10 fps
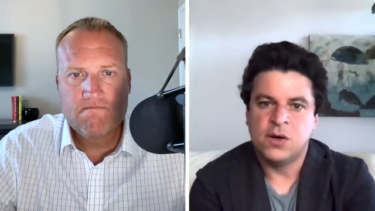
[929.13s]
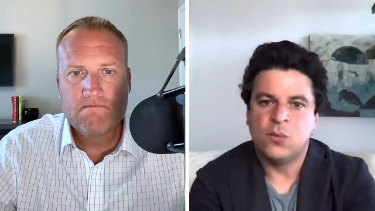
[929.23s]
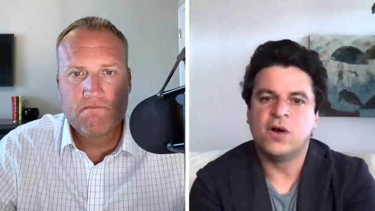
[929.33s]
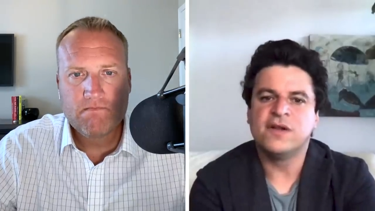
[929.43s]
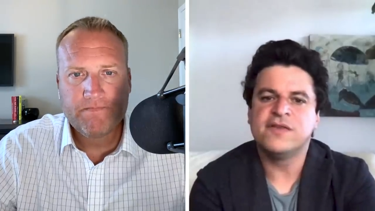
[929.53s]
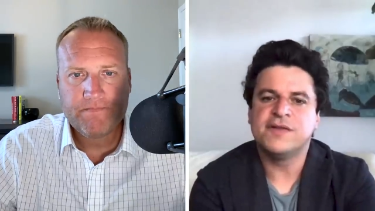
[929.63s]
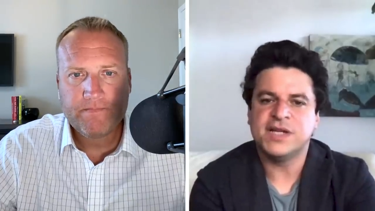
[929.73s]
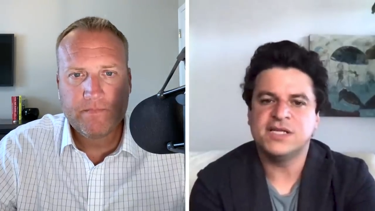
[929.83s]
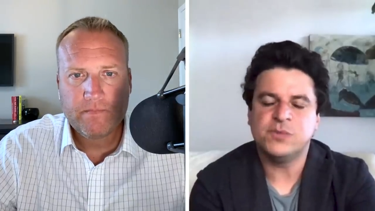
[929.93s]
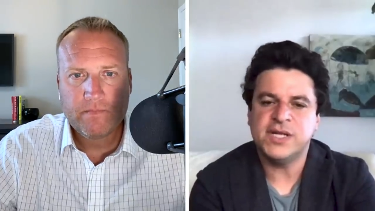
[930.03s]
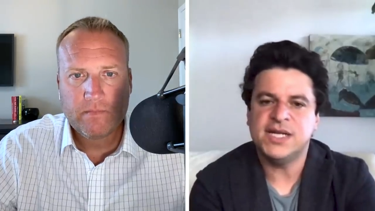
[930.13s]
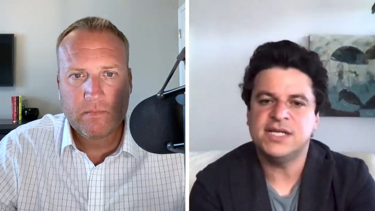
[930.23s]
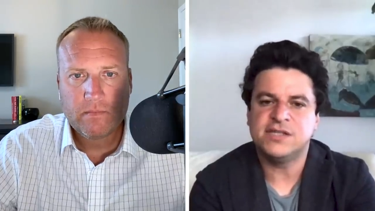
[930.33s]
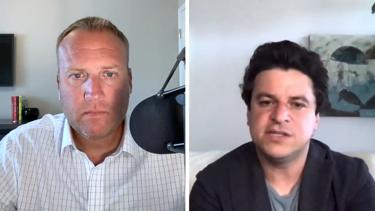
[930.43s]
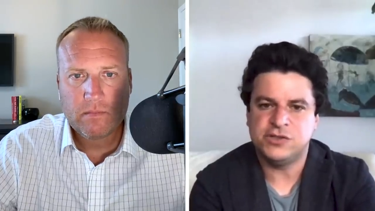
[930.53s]
Speaker 1: what are the things we
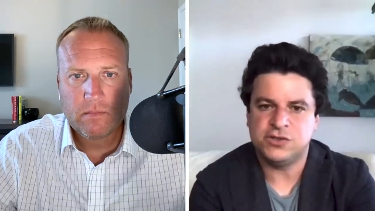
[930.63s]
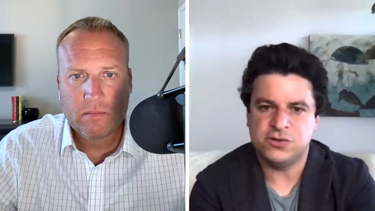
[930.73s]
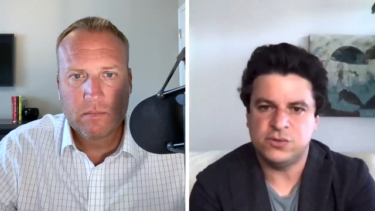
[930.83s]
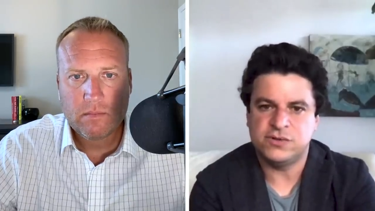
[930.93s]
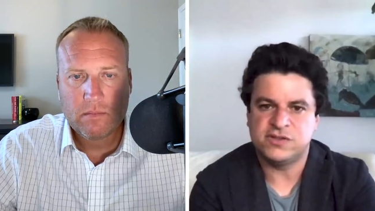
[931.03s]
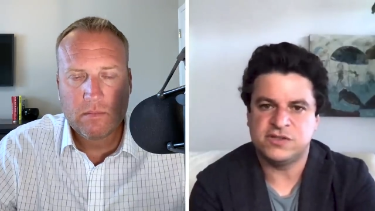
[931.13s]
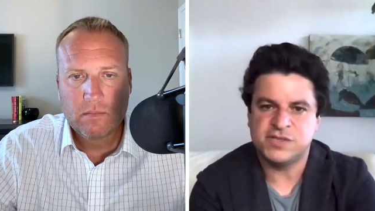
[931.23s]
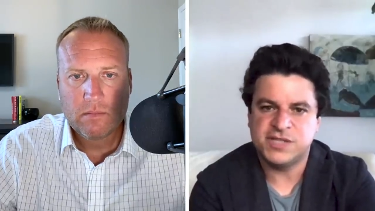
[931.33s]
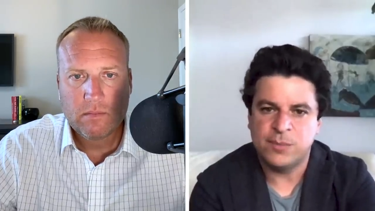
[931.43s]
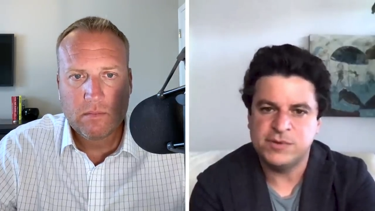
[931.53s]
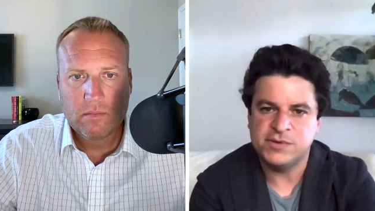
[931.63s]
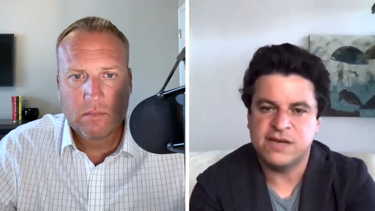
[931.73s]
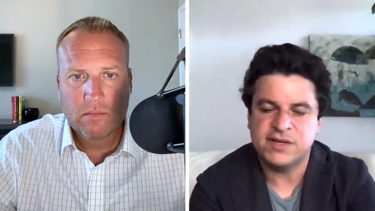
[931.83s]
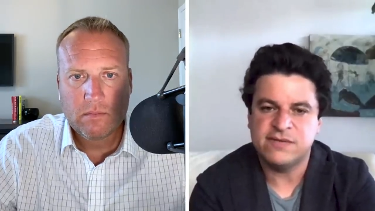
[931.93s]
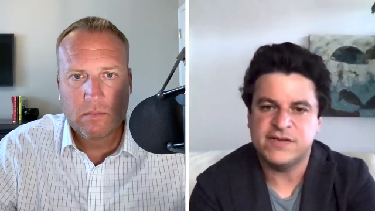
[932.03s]
need to do to, to help you
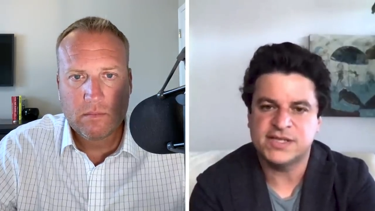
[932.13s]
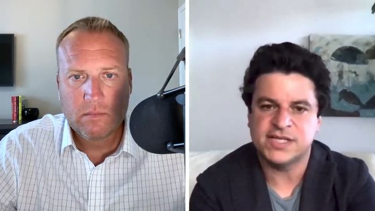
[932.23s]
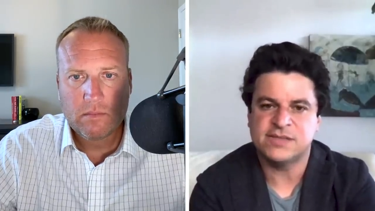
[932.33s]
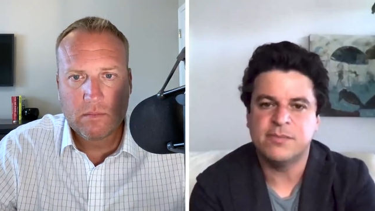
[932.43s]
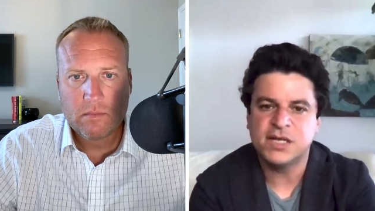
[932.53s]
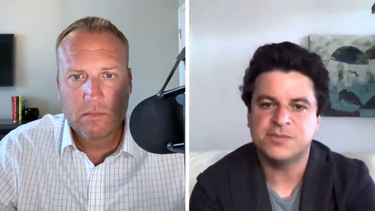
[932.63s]
save and invest as much